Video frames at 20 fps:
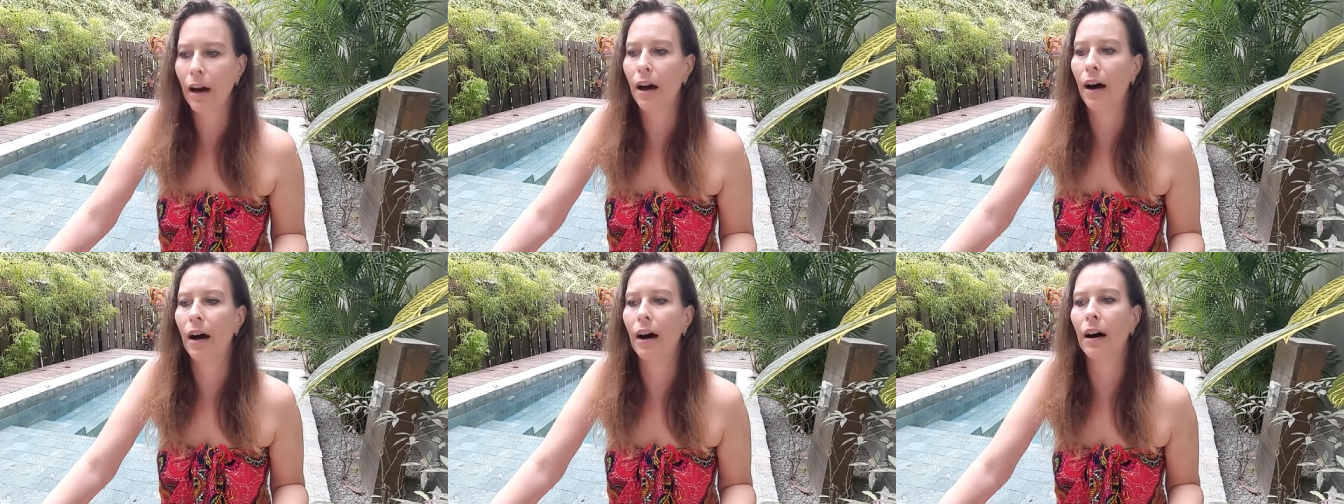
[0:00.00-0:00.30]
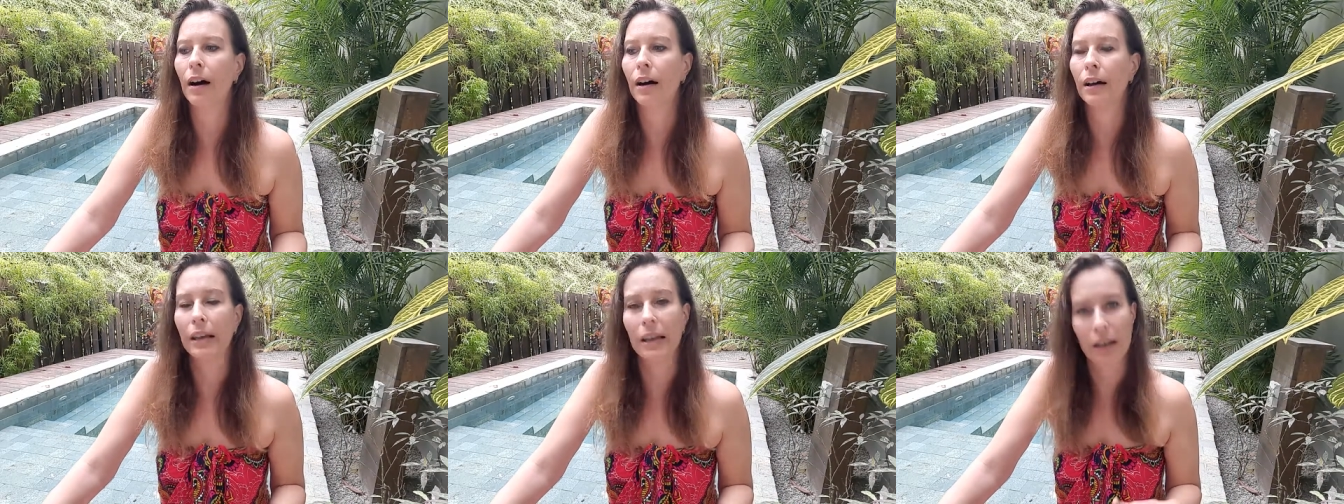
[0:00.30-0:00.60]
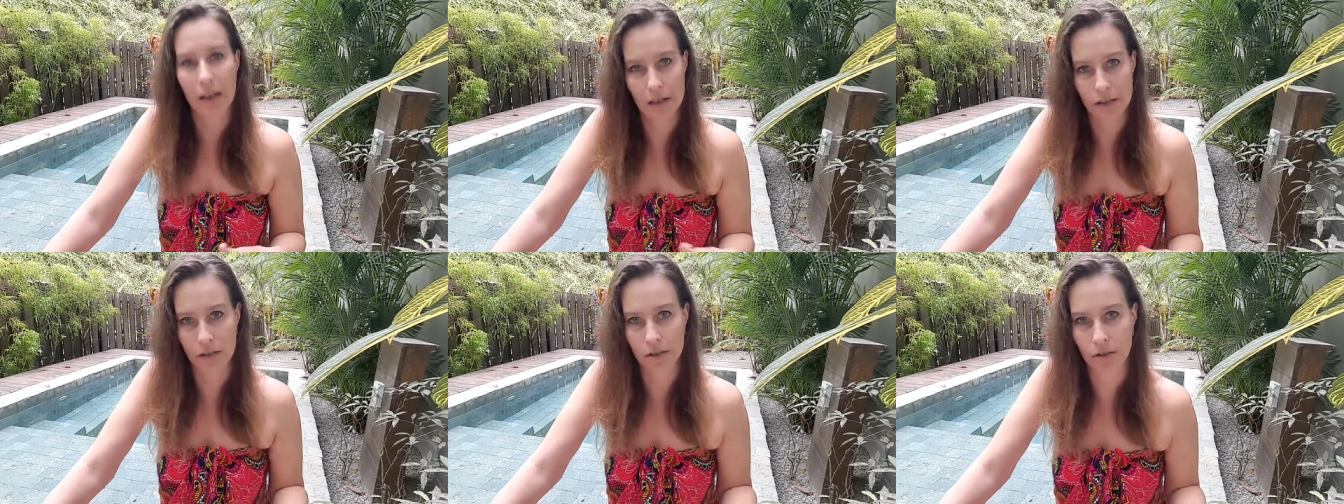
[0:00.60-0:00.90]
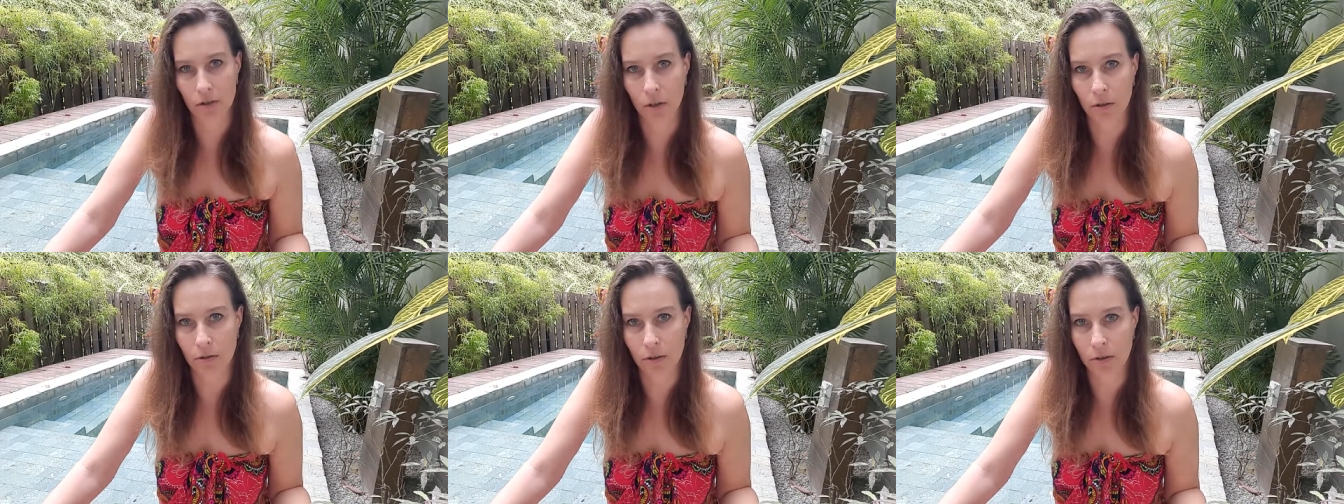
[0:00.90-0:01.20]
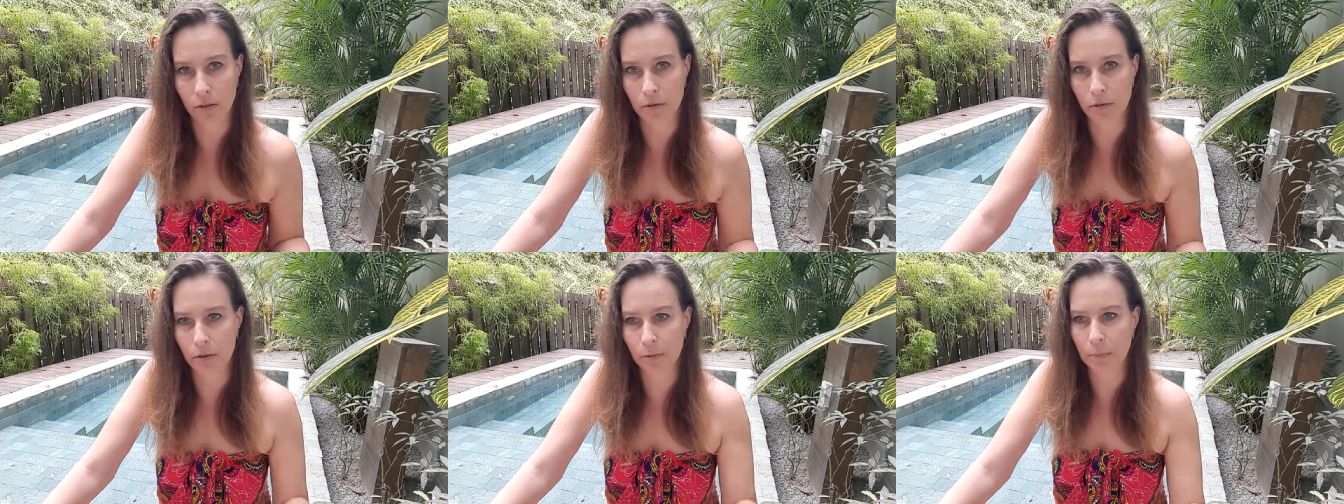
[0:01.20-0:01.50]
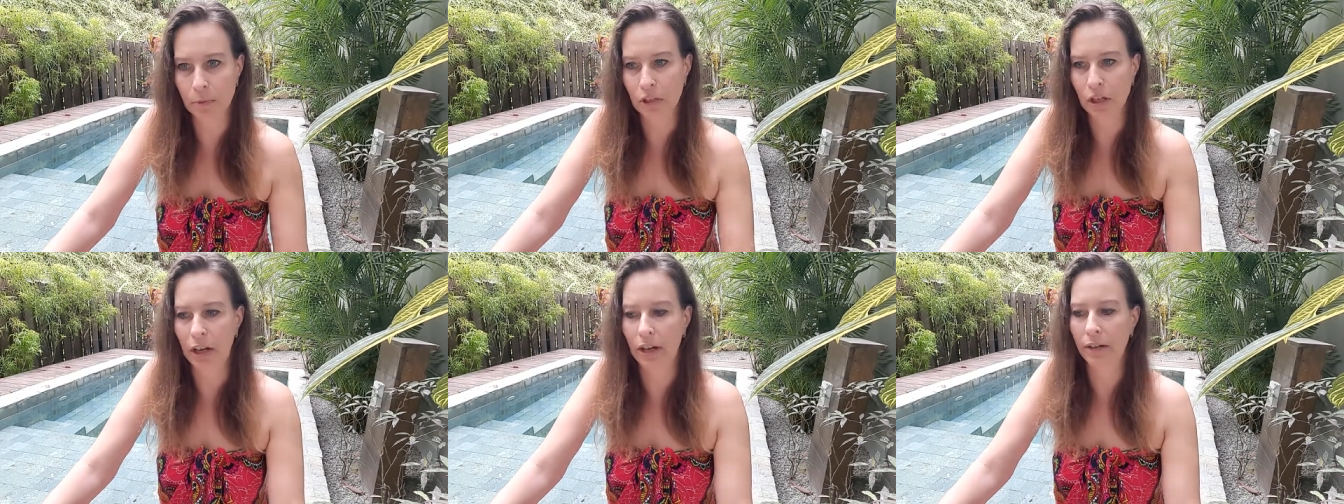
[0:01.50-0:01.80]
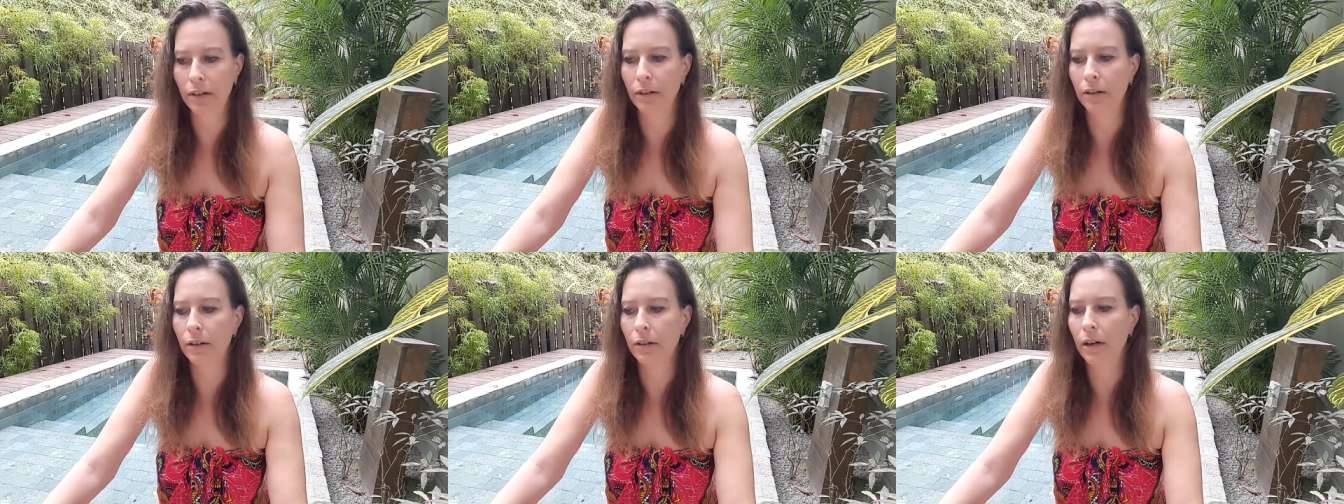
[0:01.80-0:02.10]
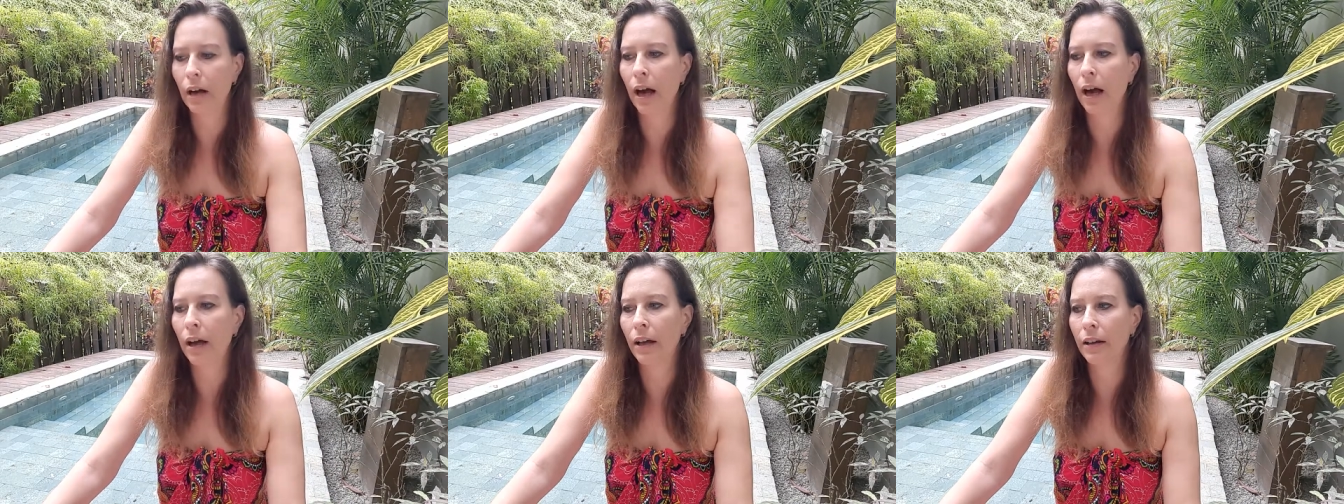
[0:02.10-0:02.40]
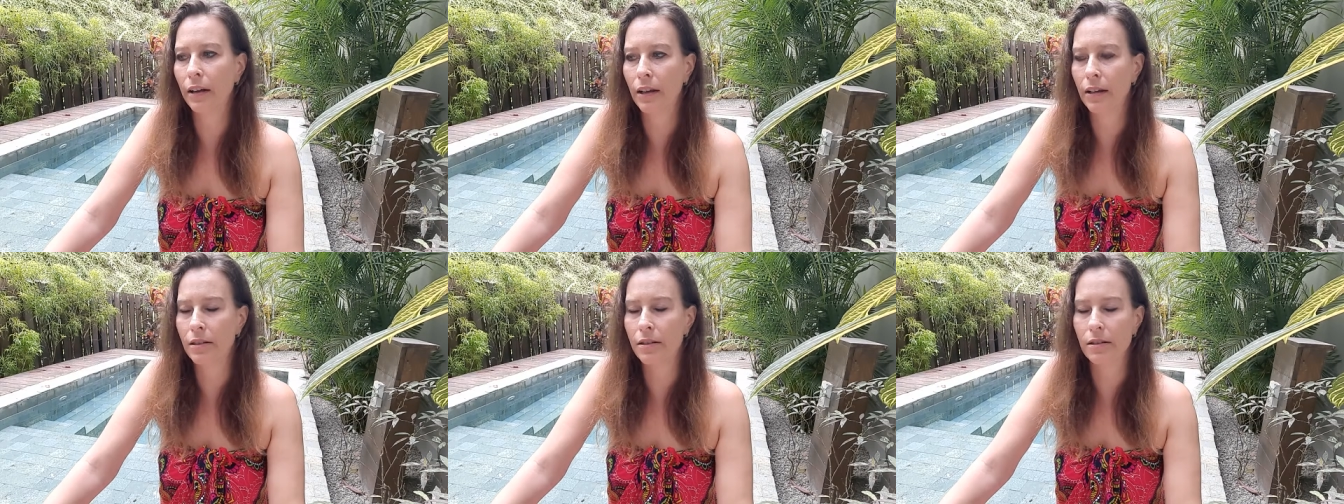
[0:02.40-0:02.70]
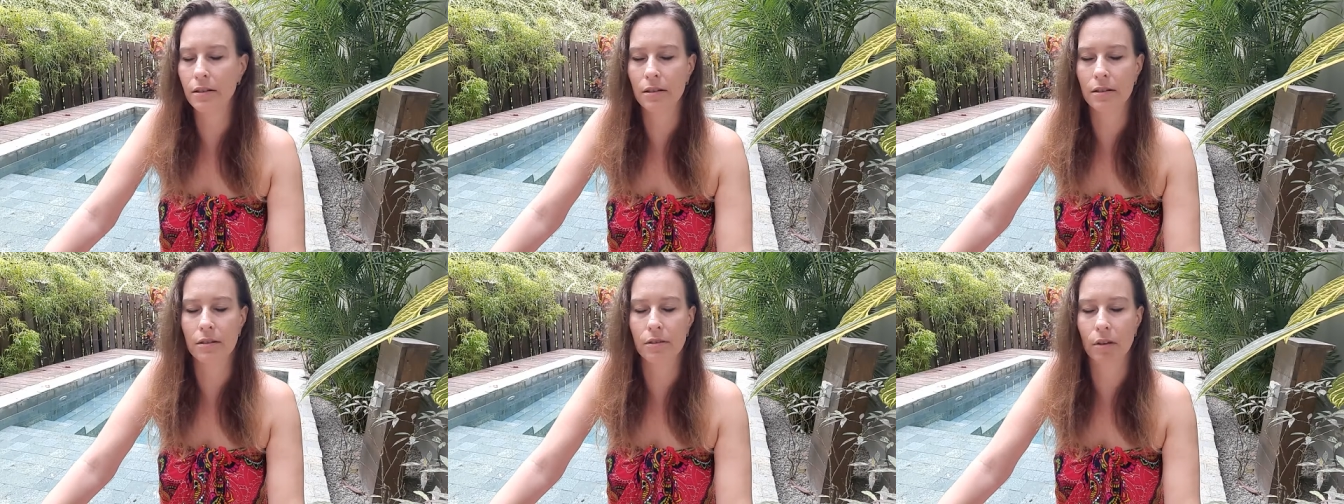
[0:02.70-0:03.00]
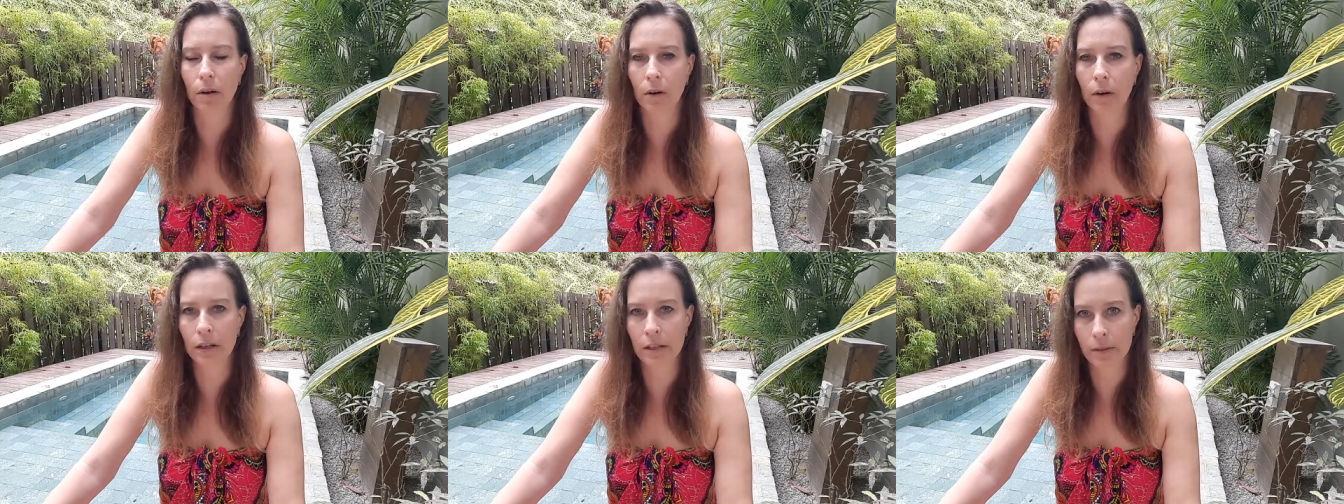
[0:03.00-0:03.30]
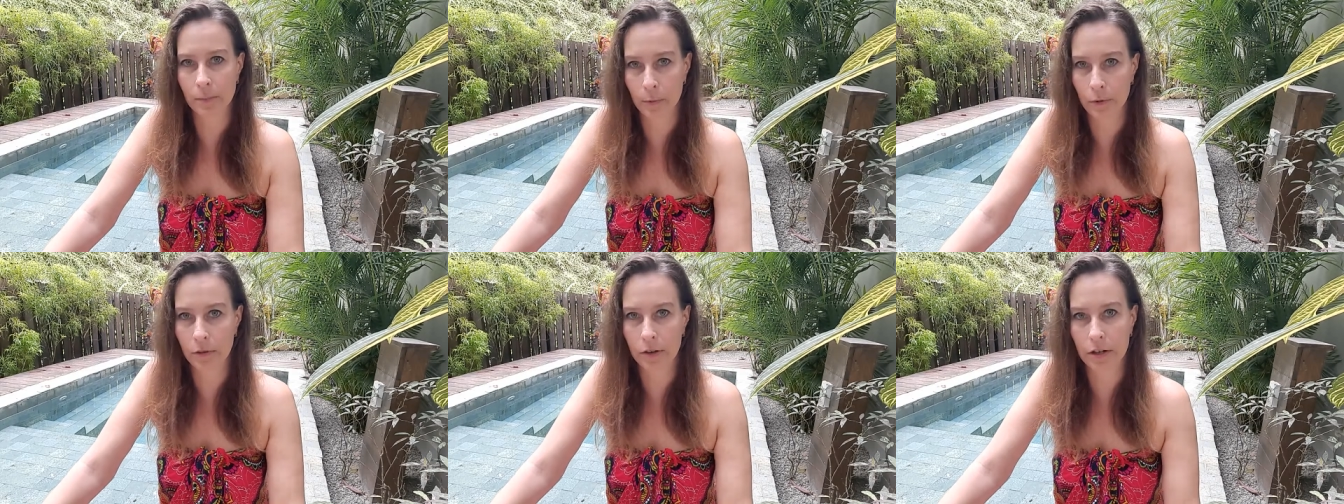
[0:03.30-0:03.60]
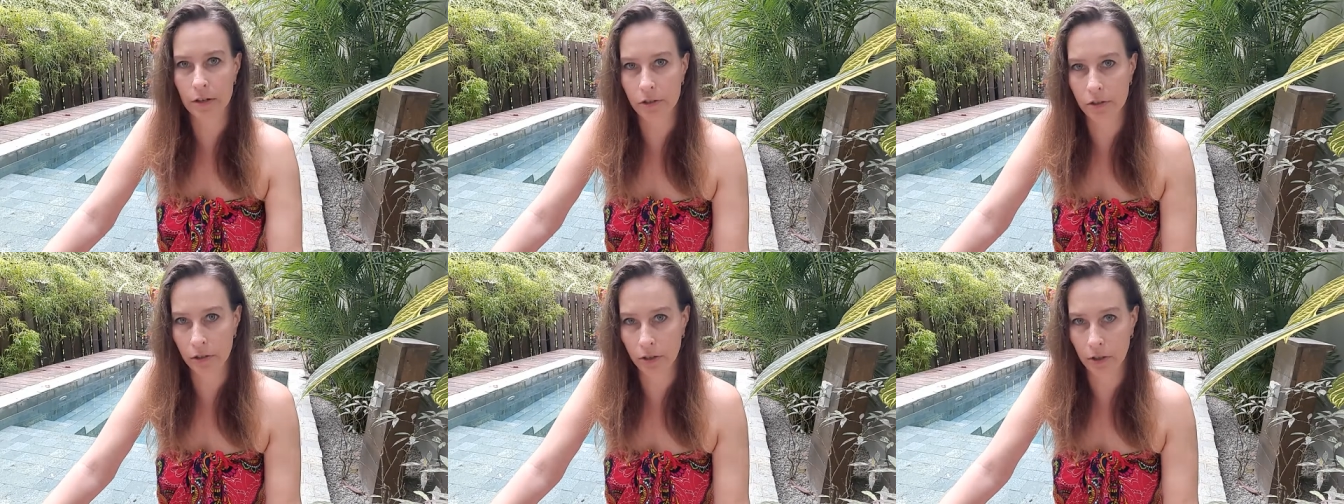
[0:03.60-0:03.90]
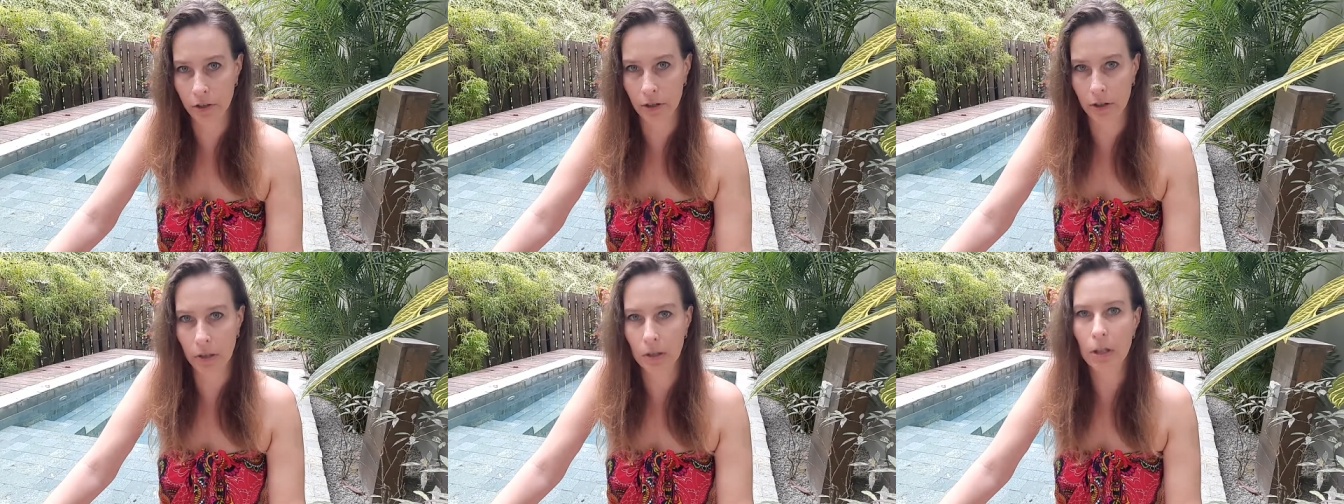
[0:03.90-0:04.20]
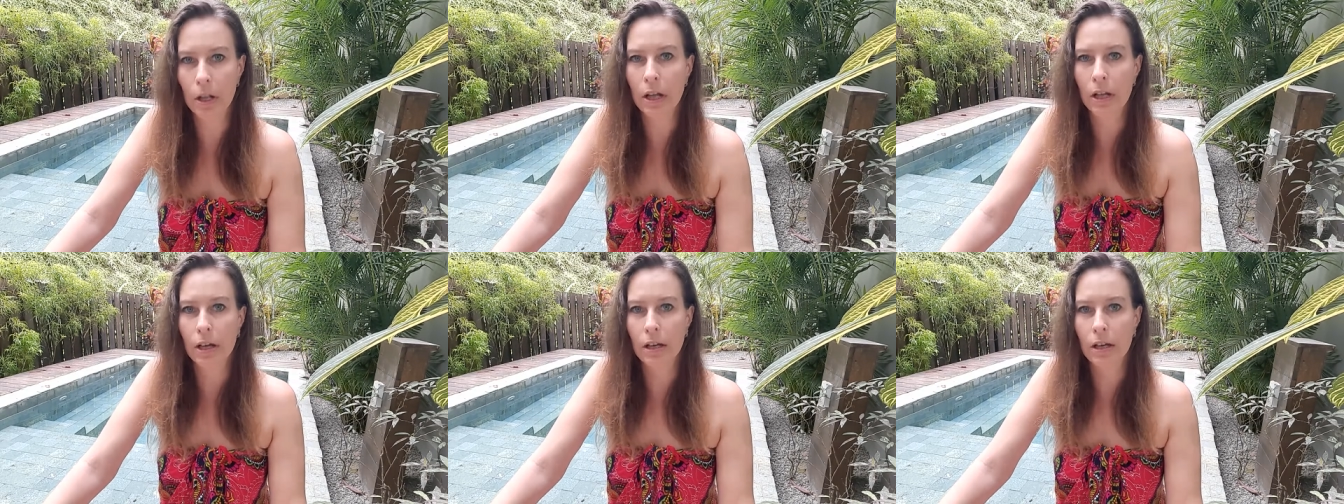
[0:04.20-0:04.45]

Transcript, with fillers: Uh, he has his own YouTube channel, and it's just so inspirational.